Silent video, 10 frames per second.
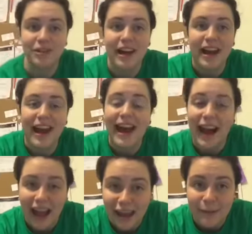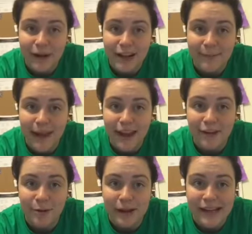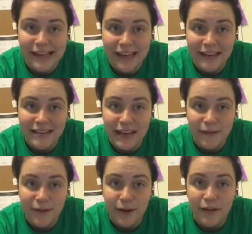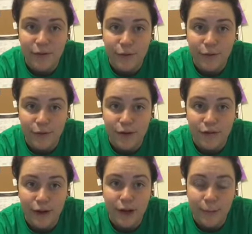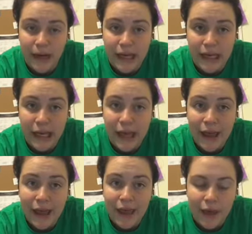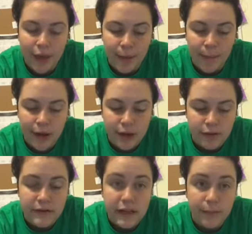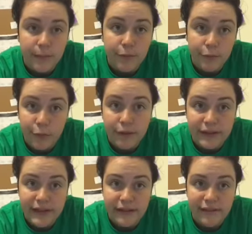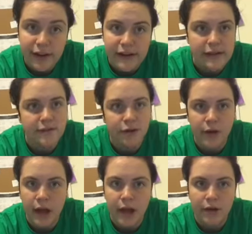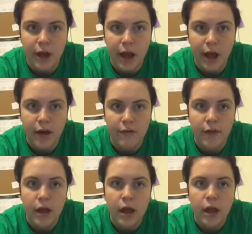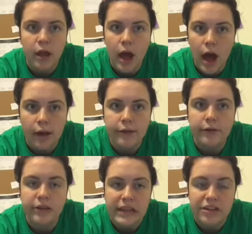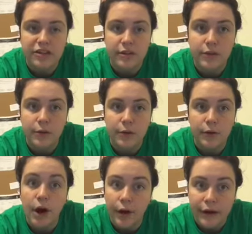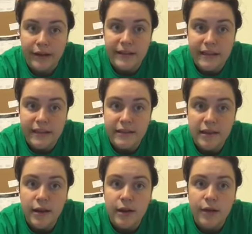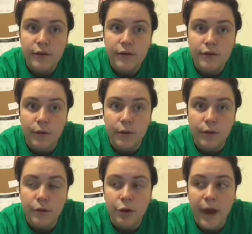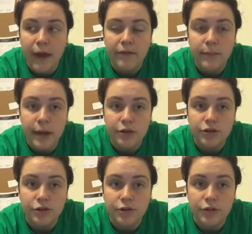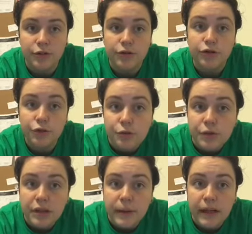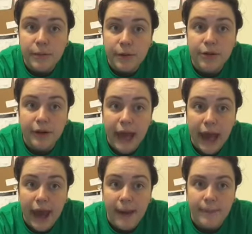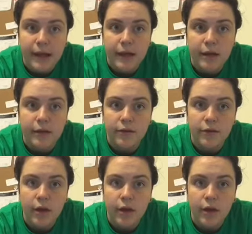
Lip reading: I highly recommend doing the Indiana State Fair if you feel very ready. Another tip for the state fair is you're not allowed to have collars, leashes, or harnesses. So you have to make sure you're truly ready with your cat, because